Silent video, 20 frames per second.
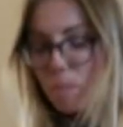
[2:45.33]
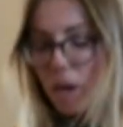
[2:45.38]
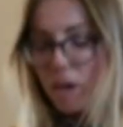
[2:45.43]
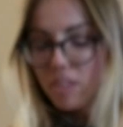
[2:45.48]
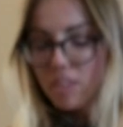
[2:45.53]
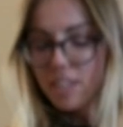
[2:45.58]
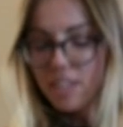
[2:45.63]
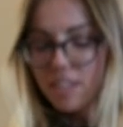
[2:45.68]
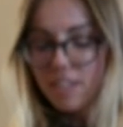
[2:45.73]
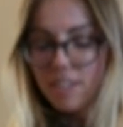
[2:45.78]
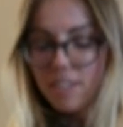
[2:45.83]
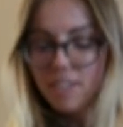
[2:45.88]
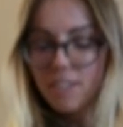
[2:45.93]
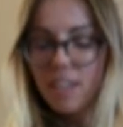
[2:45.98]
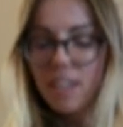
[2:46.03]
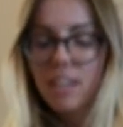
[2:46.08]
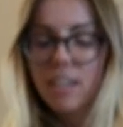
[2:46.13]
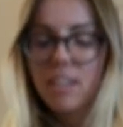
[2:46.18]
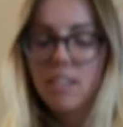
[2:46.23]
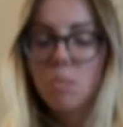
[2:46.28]
about these
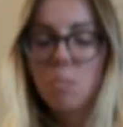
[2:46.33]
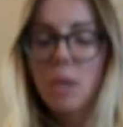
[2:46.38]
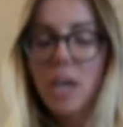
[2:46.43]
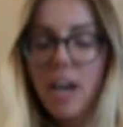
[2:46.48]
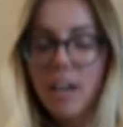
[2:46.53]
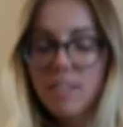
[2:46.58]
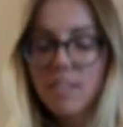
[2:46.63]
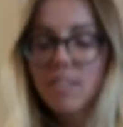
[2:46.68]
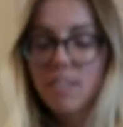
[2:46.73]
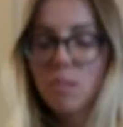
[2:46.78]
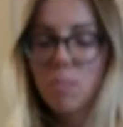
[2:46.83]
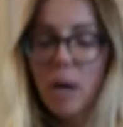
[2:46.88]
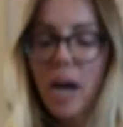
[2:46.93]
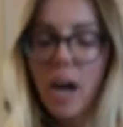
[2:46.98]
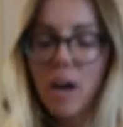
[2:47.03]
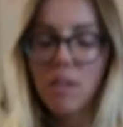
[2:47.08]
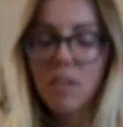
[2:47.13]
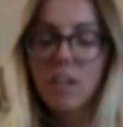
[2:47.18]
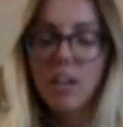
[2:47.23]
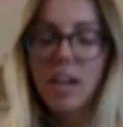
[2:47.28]
is because it's a
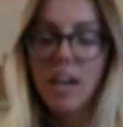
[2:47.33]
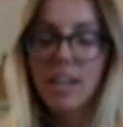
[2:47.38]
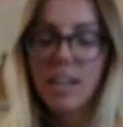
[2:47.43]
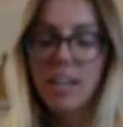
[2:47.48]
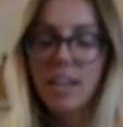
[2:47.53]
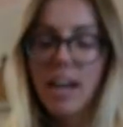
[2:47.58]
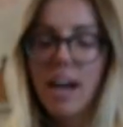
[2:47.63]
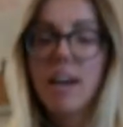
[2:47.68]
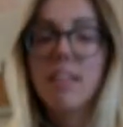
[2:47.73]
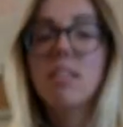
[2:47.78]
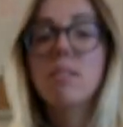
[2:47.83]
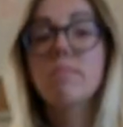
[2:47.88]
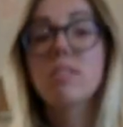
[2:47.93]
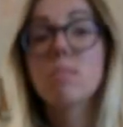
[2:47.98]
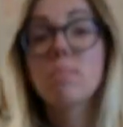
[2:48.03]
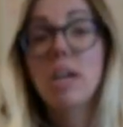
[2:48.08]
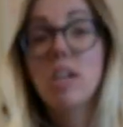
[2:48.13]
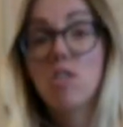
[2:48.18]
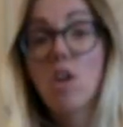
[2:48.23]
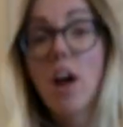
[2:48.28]
powder, I can add them
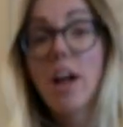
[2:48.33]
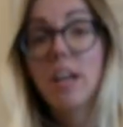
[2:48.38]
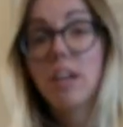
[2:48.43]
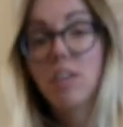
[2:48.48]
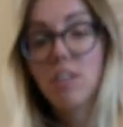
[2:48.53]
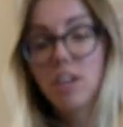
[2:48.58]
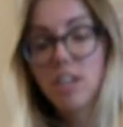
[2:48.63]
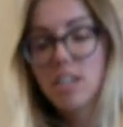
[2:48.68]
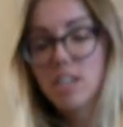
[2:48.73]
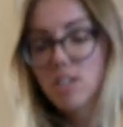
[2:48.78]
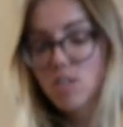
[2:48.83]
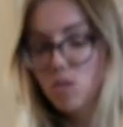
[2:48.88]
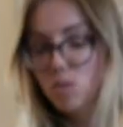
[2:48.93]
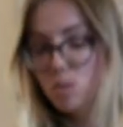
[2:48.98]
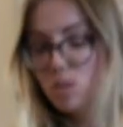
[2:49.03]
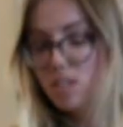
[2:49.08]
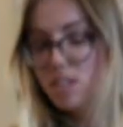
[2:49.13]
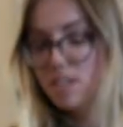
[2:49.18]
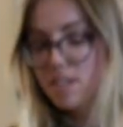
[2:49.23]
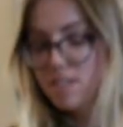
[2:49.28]
to my dry ingredients
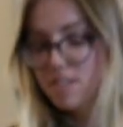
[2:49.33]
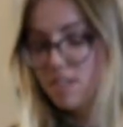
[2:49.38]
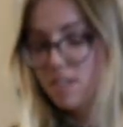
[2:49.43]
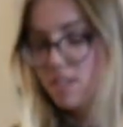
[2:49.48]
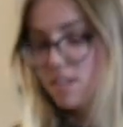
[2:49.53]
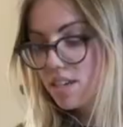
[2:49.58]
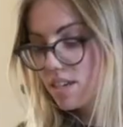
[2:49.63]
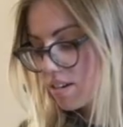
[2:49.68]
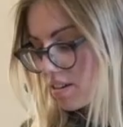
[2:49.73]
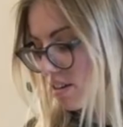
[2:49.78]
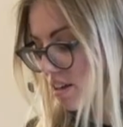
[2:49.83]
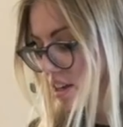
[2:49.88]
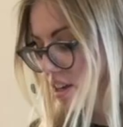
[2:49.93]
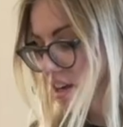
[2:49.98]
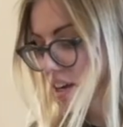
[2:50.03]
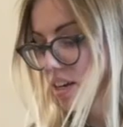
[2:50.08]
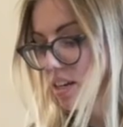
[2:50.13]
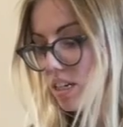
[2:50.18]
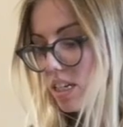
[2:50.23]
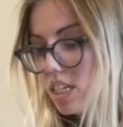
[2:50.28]
really easily,
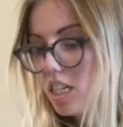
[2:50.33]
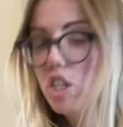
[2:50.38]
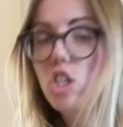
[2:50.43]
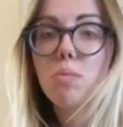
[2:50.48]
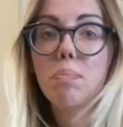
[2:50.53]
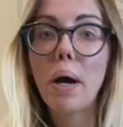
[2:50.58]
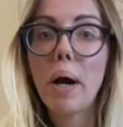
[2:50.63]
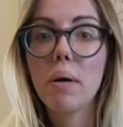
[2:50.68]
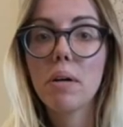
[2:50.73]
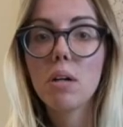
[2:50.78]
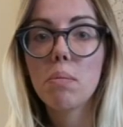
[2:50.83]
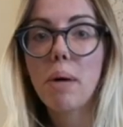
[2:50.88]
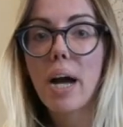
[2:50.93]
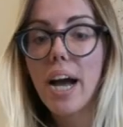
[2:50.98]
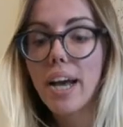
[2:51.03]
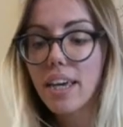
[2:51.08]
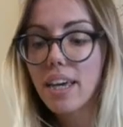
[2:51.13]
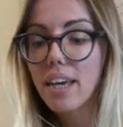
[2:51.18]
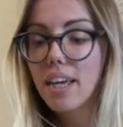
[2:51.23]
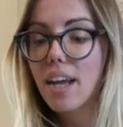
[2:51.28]
and each powder
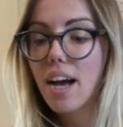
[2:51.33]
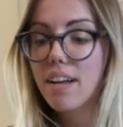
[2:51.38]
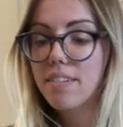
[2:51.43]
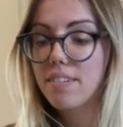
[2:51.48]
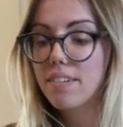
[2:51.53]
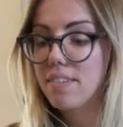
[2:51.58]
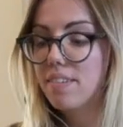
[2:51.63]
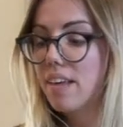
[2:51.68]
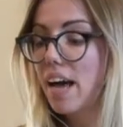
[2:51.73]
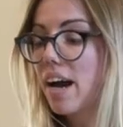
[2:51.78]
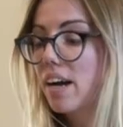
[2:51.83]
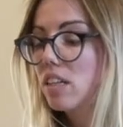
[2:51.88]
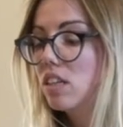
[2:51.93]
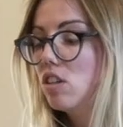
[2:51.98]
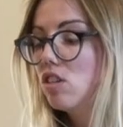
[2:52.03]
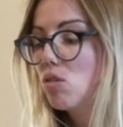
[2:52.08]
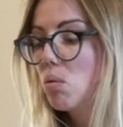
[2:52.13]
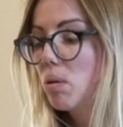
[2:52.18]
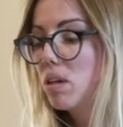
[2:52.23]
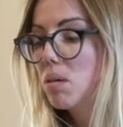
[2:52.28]
packet has
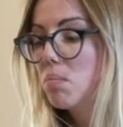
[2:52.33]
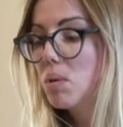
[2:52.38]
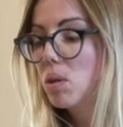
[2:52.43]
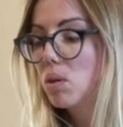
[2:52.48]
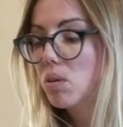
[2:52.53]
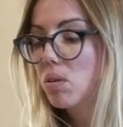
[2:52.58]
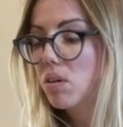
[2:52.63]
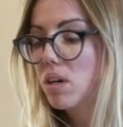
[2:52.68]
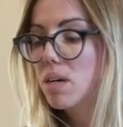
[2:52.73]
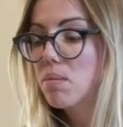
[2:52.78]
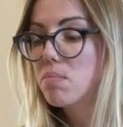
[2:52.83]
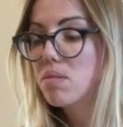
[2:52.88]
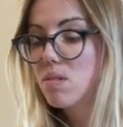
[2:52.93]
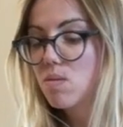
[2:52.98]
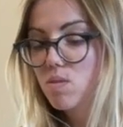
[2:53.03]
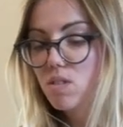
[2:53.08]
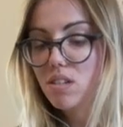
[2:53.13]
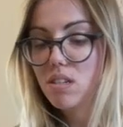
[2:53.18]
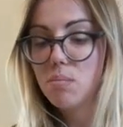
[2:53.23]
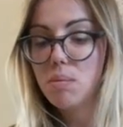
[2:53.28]
exactly 20 milligrams of
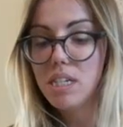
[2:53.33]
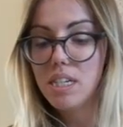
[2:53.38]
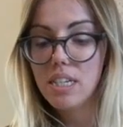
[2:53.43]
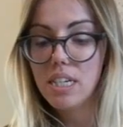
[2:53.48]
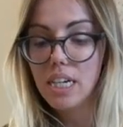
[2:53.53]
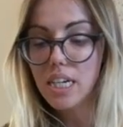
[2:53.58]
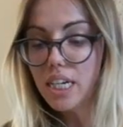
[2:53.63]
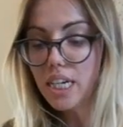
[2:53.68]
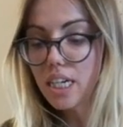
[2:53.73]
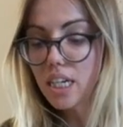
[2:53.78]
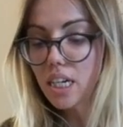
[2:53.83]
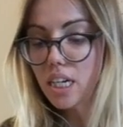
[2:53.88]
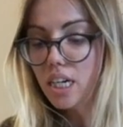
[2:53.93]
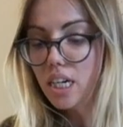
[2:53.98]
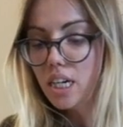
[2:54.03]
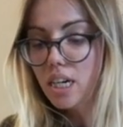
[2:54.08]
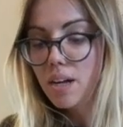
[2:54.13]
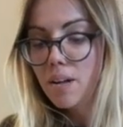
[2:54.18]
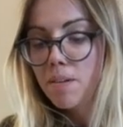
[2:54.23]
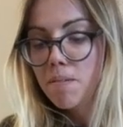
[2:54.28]
CBD in it.
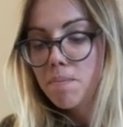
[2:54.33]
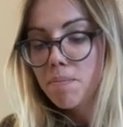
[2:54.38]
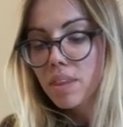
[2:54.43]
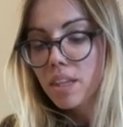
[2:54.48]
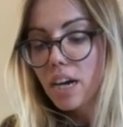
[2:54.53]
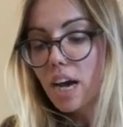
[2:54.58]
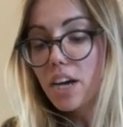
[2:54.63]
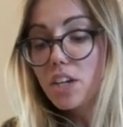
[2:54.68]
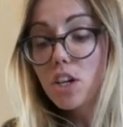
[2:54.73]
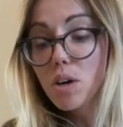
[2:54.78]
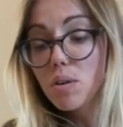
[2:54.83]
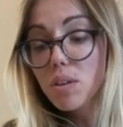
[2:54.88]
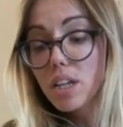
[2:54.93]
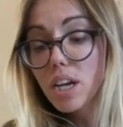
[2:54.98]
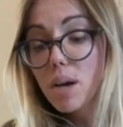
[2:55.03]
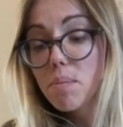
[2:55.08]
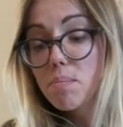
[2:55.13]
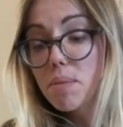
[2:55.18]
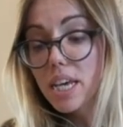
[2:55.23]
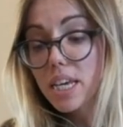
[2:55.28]
I know that
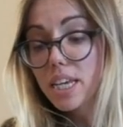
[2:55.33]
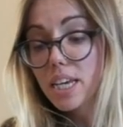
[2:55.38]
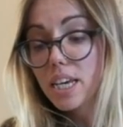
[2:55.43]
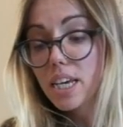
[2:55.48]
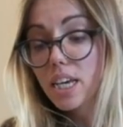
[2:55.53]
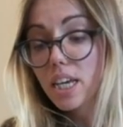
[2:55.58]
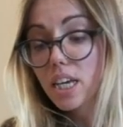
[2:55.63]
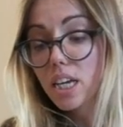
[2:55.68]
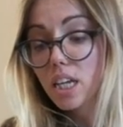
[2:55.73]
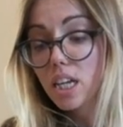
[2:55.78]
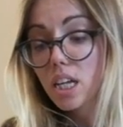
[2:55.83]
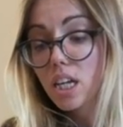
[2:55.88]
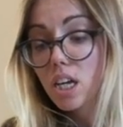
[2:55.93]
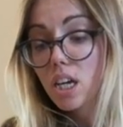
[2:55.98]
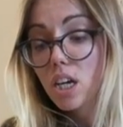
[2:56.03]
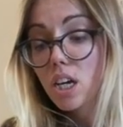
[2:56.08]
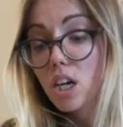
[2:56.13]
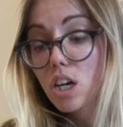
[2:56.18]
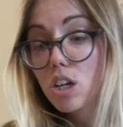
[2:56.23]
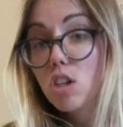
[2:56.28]
I'm making
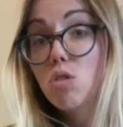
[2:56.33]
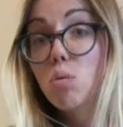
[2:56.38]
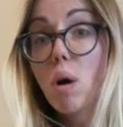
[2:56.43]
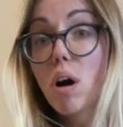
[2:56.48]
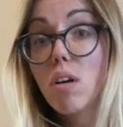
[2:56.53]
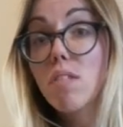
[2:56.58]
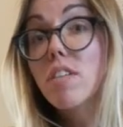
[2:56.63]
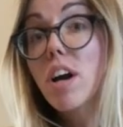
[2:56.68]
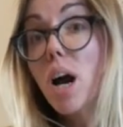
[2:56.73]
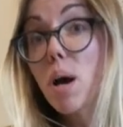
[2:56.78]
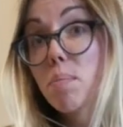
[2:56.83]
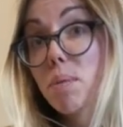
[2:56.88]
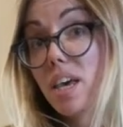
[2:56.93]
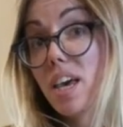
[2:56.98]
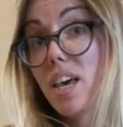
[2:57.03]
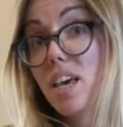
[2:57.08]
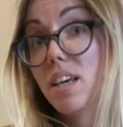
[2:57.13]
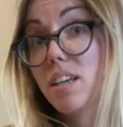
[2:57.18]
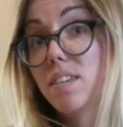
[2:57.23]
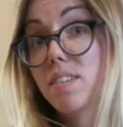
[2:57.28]
12
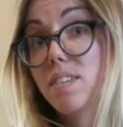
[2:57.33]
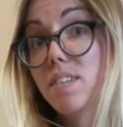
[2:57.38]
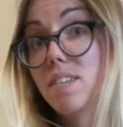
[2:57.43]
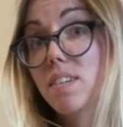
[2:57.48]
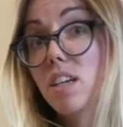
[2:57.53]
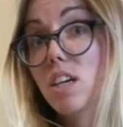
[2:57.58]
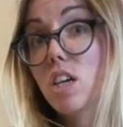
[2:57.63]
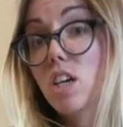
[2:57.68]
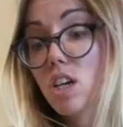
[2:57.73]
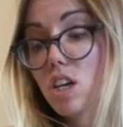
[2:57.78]
cupcakes,